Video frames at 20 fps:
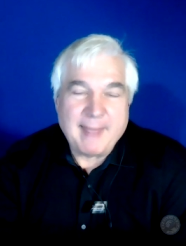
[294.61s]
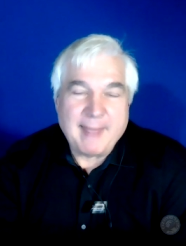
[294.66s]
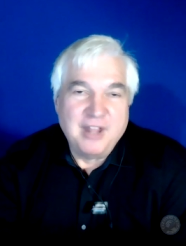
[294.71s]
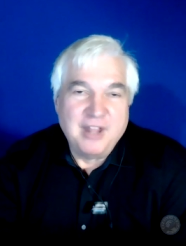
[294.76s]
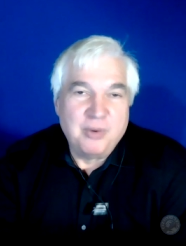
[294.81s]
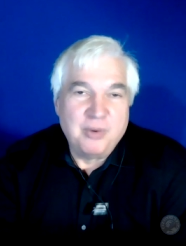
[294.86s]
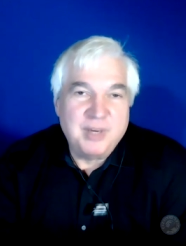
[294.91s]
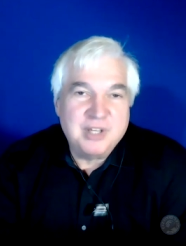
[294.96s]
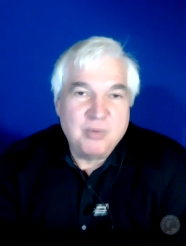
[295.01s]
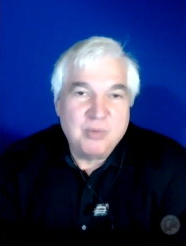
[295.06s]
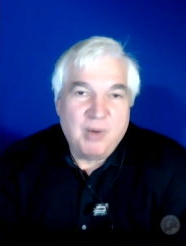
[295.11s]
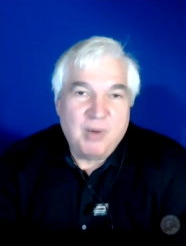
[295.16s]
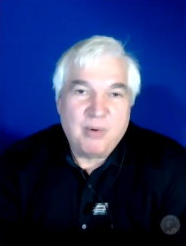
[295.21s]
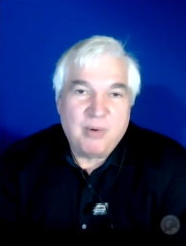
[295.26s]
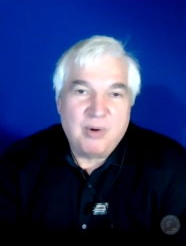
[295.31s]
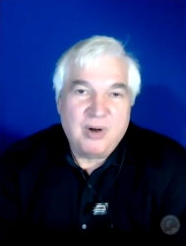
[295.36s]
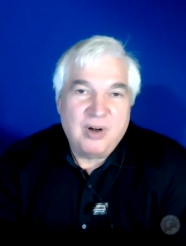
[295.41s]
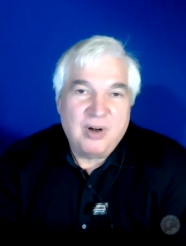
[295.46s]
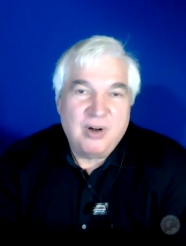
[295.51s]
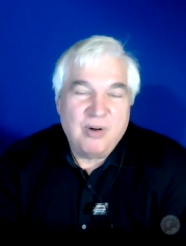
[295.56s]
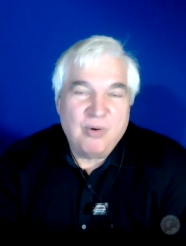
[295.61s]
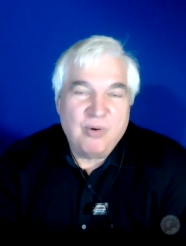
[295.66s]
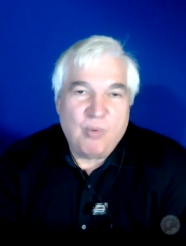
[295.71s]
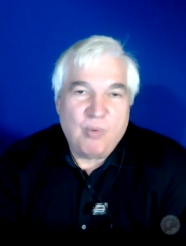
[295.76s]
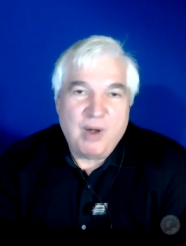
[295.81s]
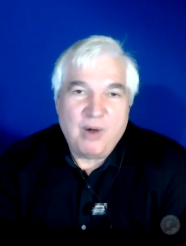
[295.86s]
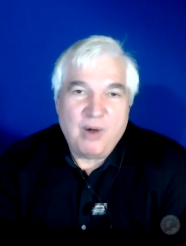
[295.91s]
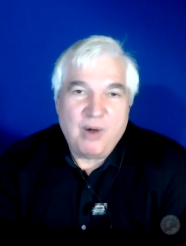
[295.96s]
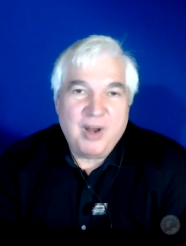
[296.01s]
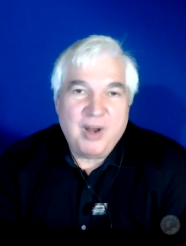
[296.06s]
And the reason why we're
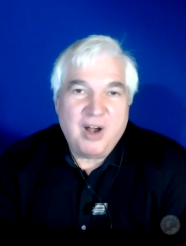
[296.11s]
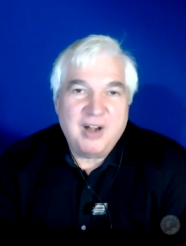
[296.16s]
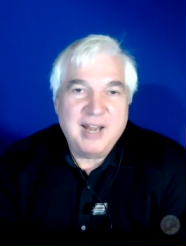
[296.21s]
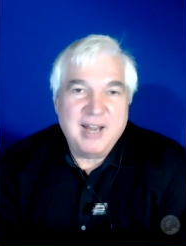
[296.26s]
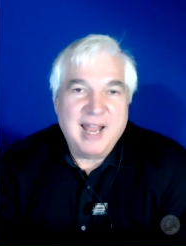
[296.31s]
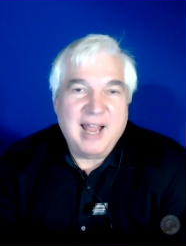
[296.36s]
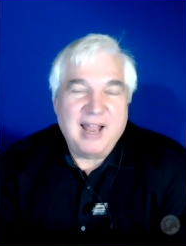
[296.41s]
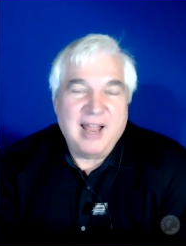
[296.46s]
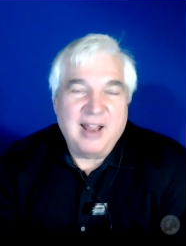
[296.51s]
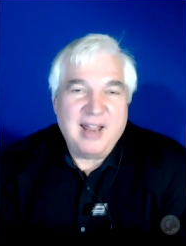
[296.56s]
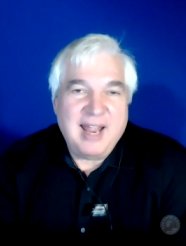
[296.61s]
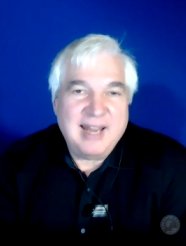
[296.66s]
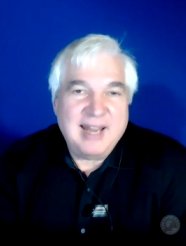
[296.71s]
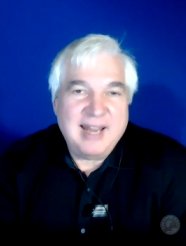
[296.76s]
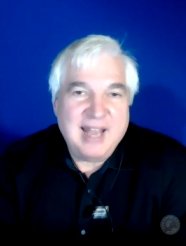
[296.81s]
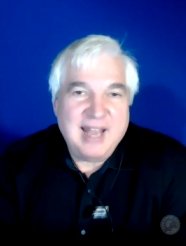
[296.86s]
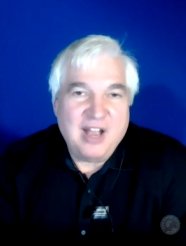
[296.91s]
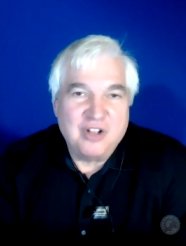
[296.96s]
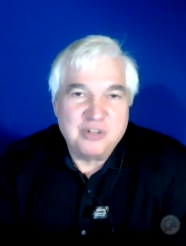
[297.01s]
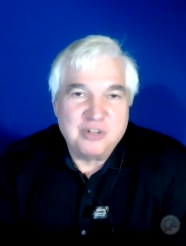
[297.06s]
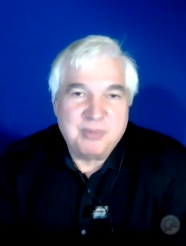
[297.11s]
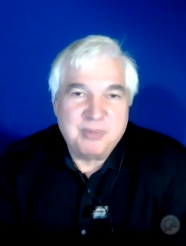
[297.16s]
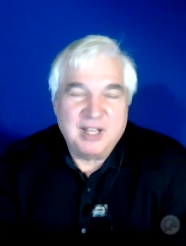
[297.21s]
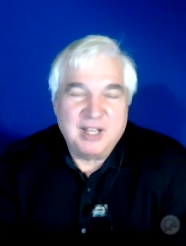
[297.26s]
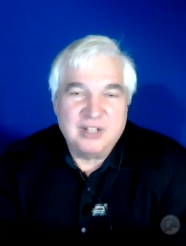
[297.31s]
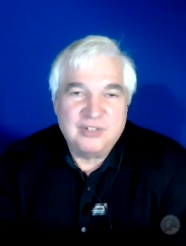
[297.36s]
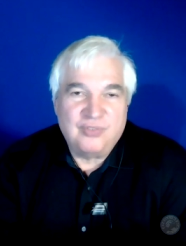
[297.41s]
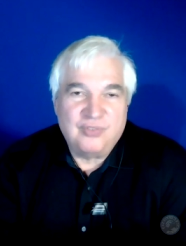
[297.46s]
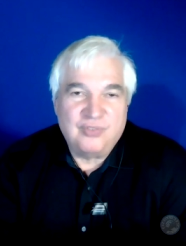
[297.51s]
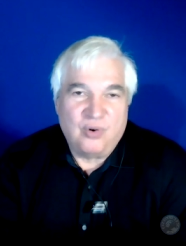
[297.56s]
where we are now at now is
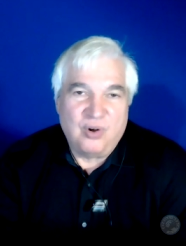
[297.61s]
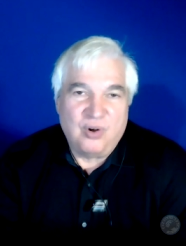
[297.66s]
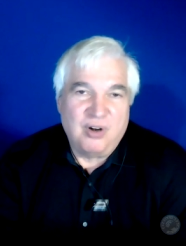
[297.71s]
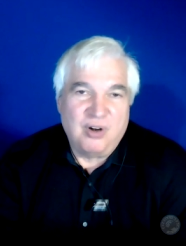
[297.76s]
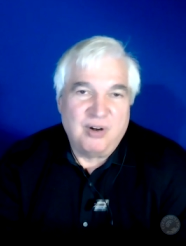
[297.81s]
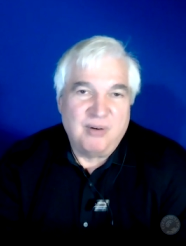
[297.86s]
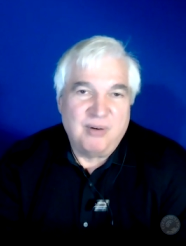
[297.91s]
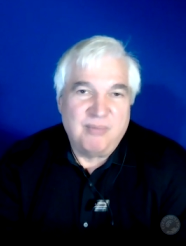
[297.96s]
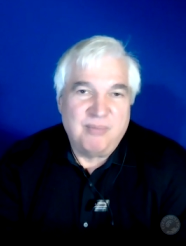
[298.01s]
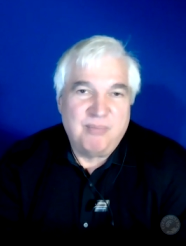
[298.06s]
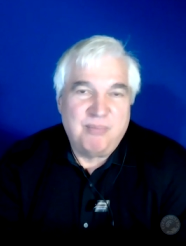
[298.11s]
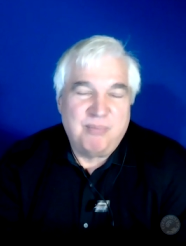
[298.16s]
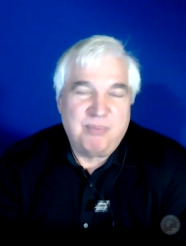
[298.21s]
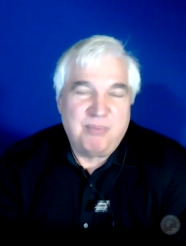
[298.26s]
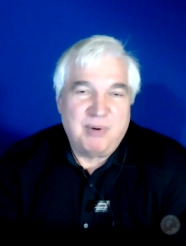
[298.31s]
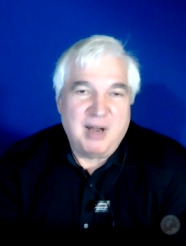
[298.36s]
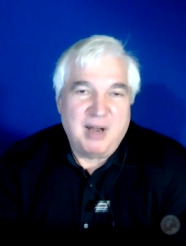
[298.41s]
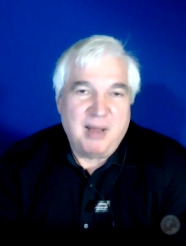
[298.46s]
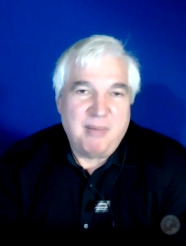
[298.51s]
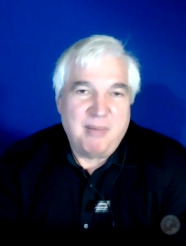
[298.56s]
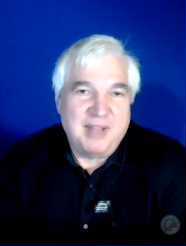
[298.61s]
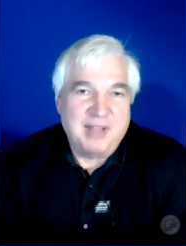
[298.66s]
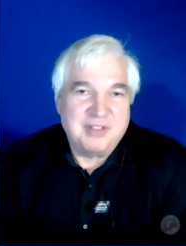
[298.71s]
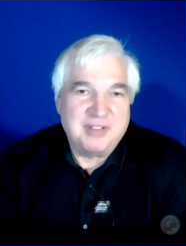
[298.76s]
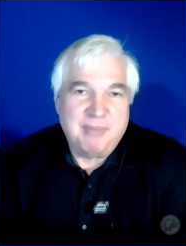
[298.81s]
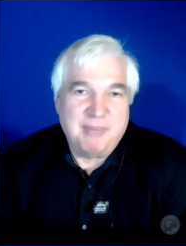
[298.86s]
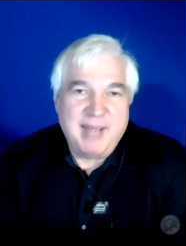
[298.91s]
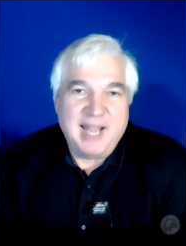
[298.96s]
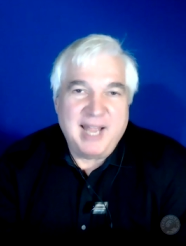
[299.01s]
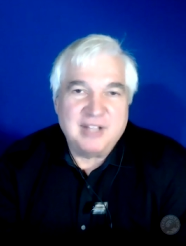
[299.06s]
because for about
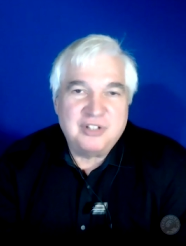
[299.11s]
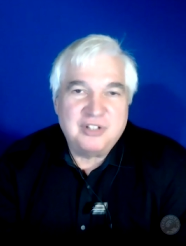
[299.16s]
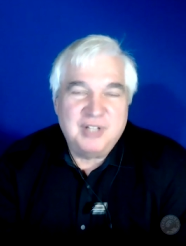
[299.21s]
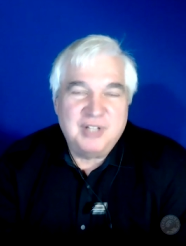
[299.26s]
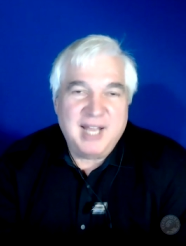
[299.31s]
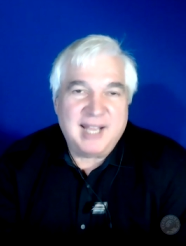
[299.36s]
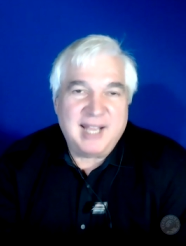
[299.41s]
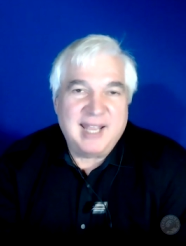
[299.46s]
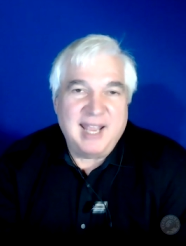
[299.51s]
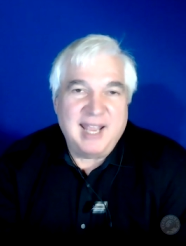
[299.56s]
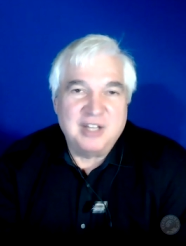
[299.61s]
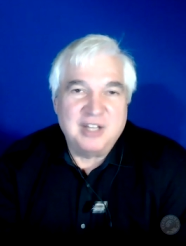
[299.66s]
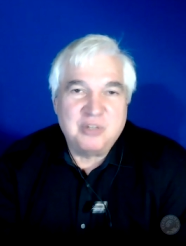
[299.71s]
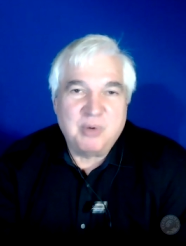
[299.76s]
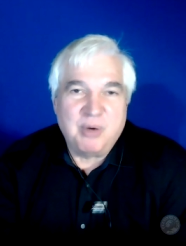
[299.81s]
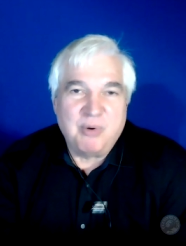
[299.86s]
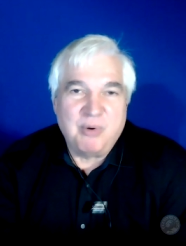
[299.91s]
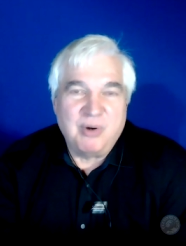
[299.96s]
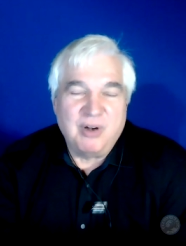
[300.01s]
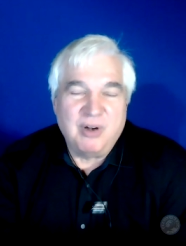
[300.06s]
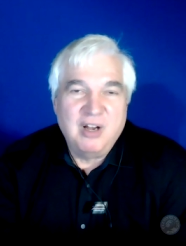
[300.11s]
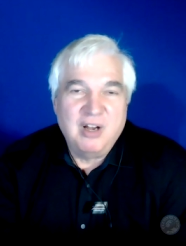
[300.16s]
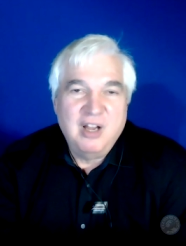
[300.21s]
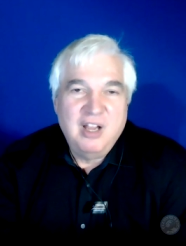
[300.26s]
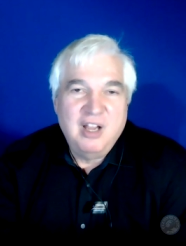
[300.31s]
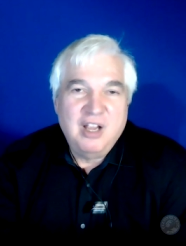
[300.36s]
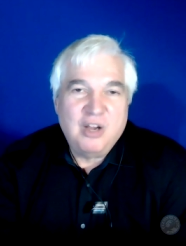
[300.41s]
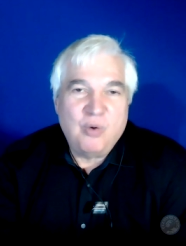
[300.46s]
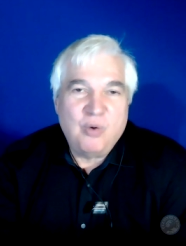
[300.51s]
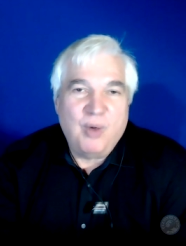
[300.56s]
the past two decades, we were
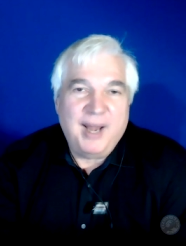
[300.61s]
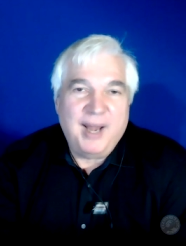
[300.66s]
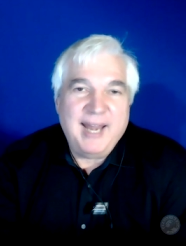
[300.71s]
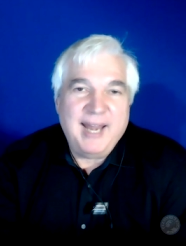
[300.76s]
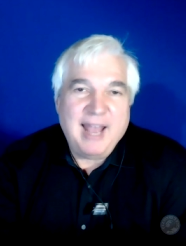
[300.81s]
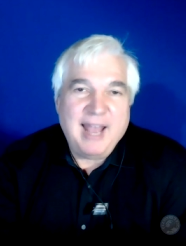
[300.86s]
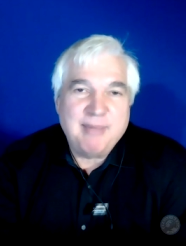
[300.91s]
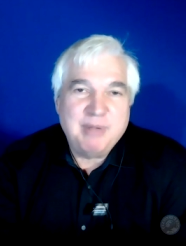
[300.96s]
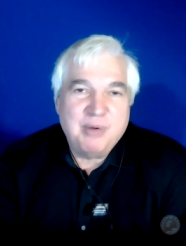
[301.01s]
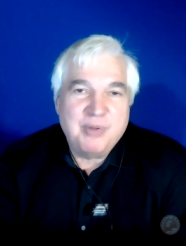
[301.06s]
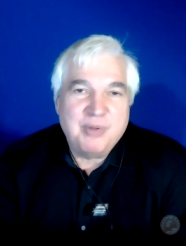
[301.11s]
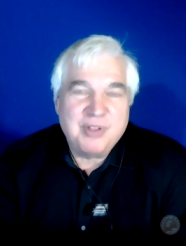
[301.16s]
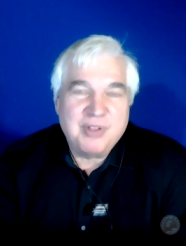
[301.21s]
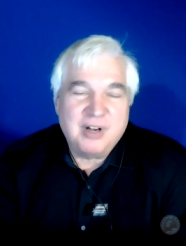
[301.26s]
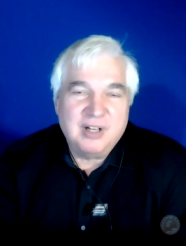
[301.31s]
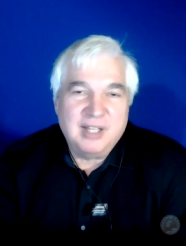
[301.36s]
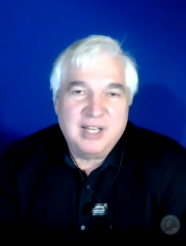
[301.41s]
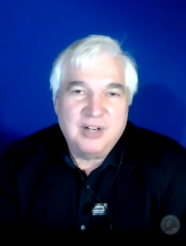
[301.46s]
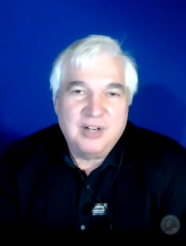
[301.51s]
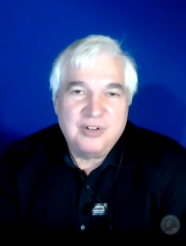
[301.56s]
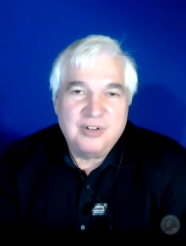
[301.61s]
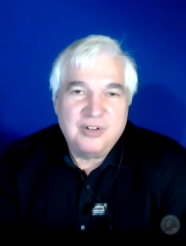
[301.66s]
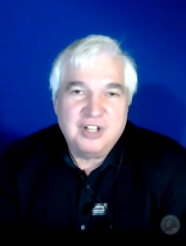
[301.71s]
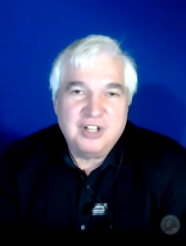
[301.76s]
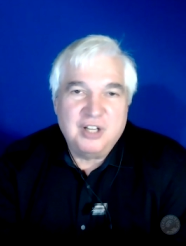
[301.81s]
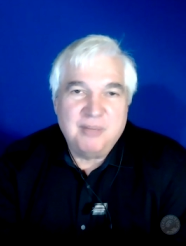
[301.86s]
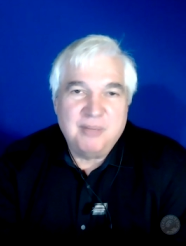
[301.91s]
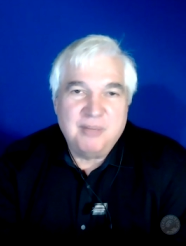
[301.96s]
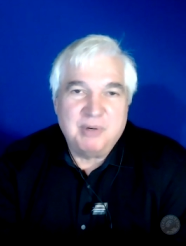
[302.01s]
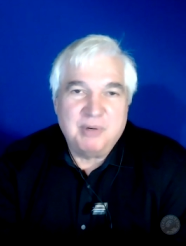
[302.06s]
quite happy with our
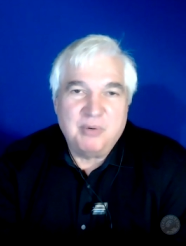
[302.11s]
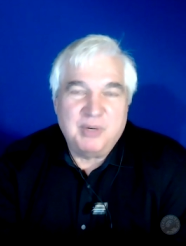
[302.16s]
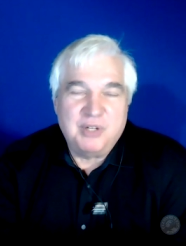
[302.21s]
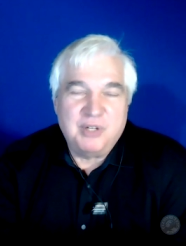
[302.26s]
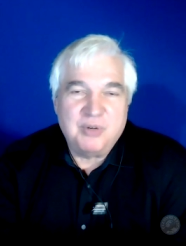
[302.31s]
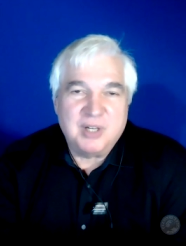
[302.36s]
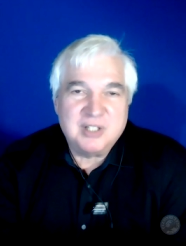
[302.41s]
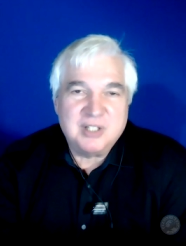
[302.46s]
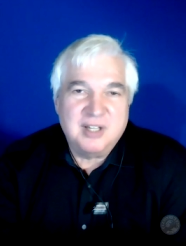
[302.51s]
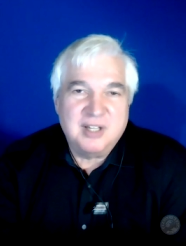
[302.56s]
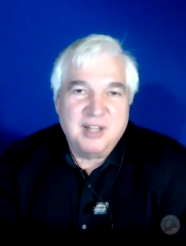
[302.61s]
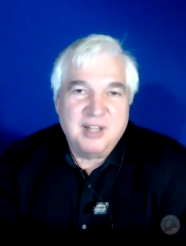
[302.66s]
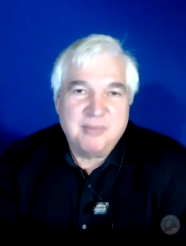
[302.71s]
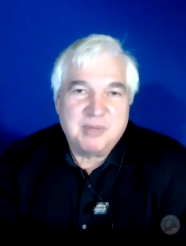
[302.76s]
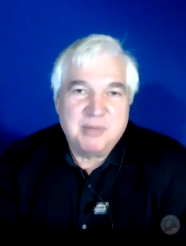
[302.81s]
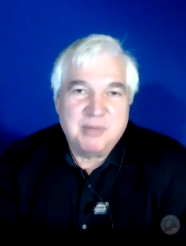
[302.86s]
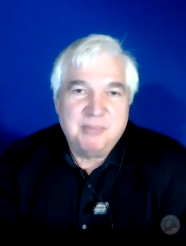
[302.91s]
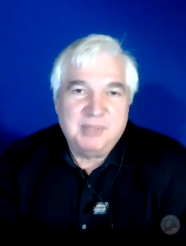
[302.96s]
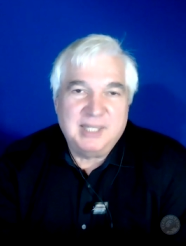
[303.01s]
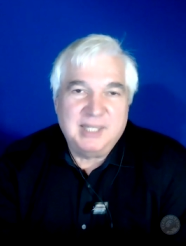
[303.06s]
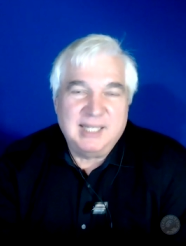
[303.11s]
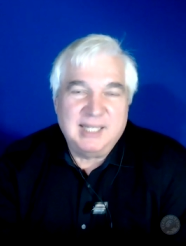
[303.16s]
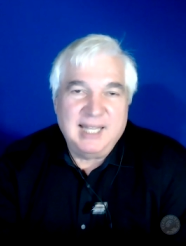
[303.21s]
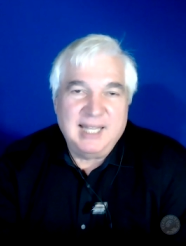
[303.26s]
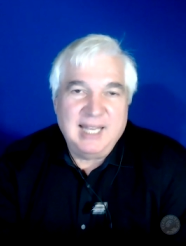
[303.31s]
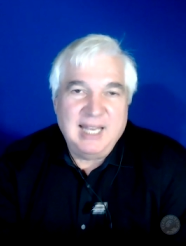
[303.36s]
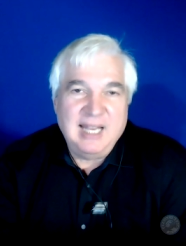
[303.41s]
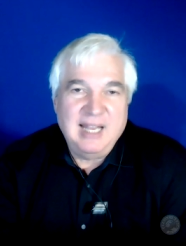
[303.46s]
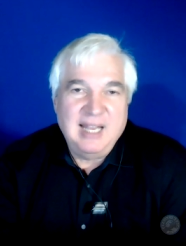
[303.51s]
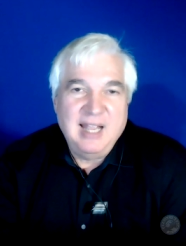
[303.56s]
leadership and we trusted them
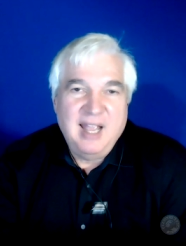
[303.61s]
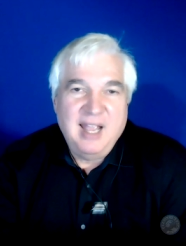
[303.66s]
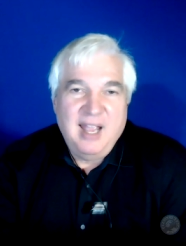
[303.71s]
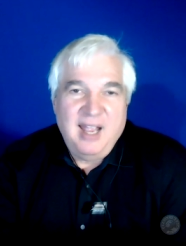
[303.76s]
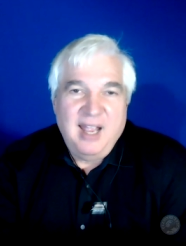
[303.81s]
completely.